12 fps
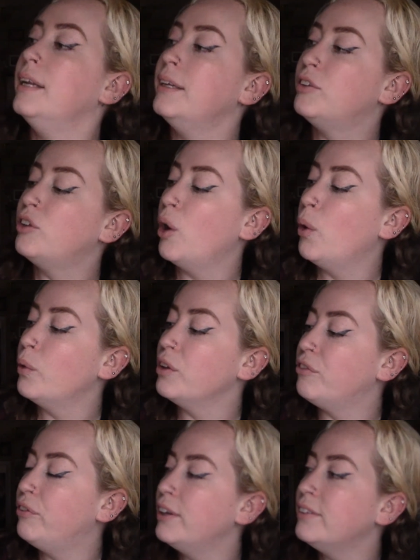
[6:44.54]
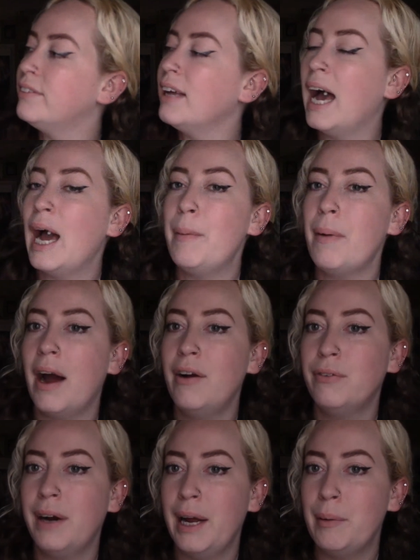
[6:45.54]
So the first time I
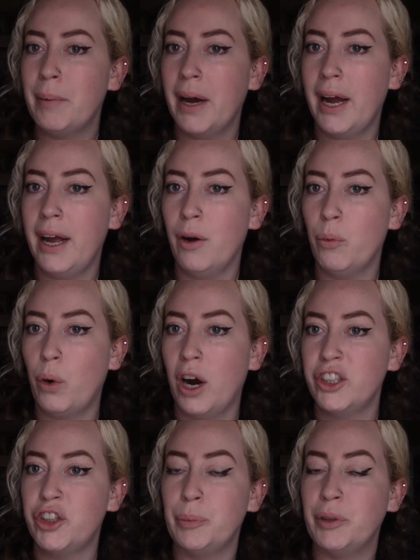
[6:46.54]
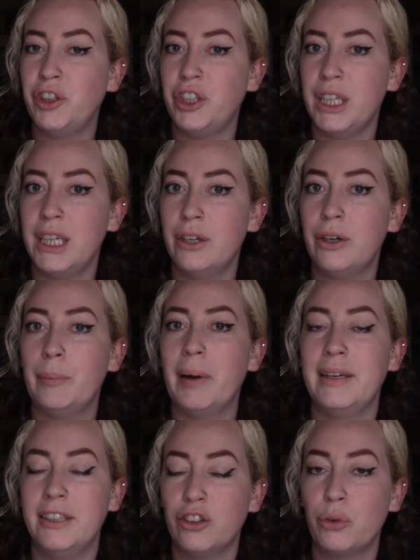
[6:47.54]
ran my washer machine or
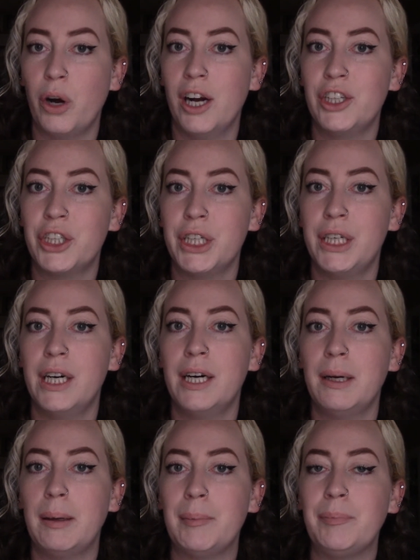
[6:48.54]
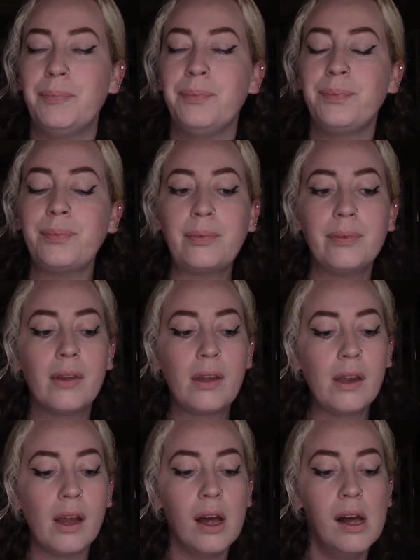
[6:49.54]
my dishwasher, I
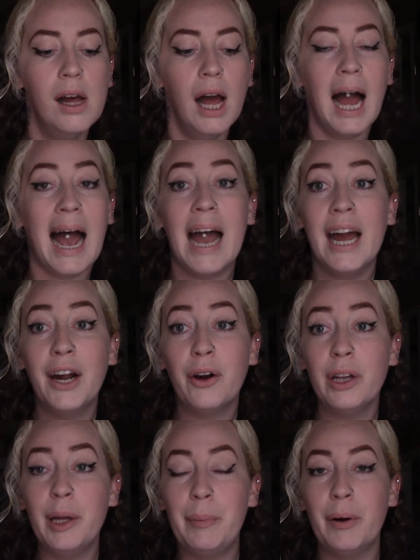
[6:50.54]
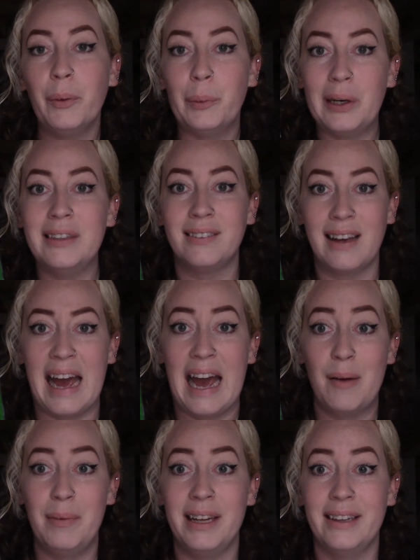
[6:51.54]
had only put one
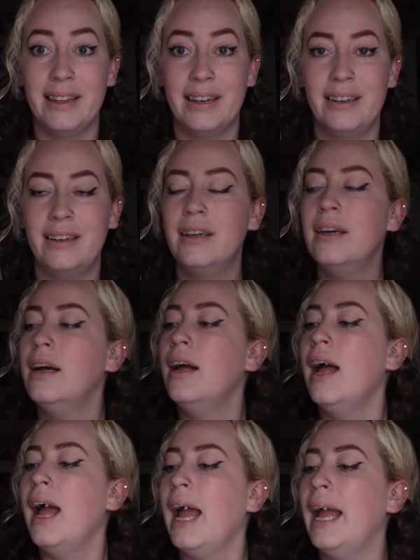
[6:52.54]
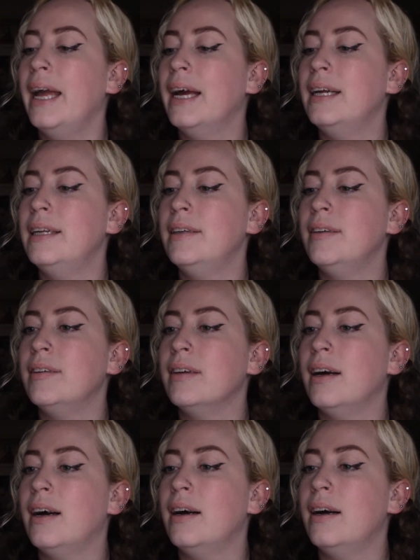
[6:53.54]
tab in there, and
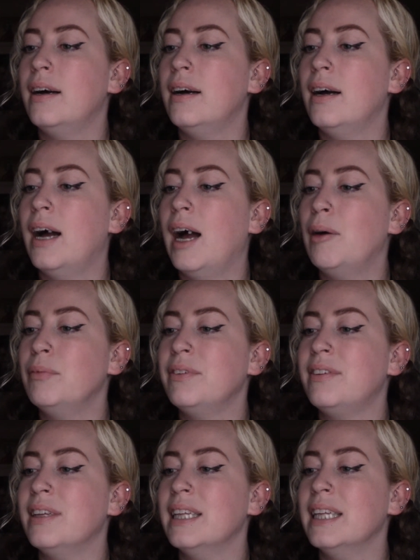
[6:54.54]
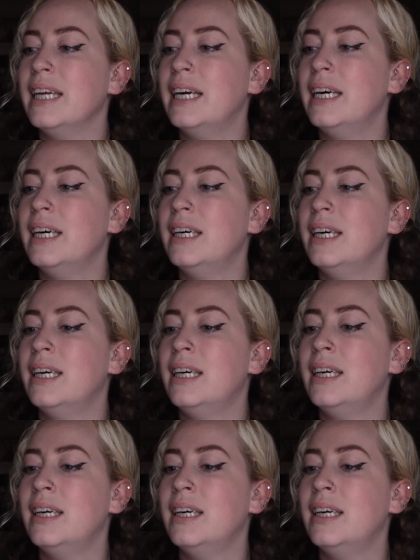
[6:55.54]
I'm sitting there,